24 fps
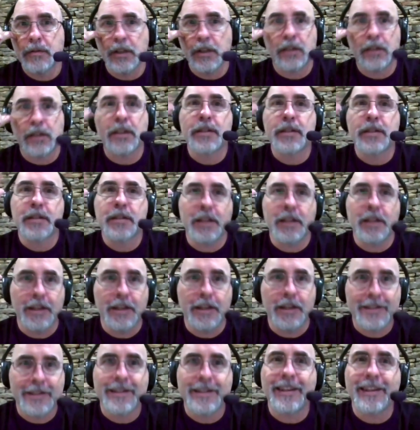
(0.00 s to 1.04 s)
Like let's
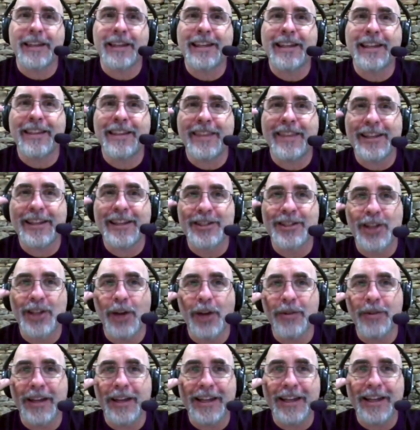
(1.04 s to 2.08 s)
let's get things
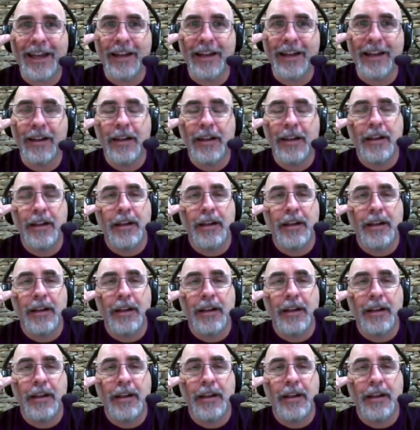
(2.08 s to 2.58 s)
going again.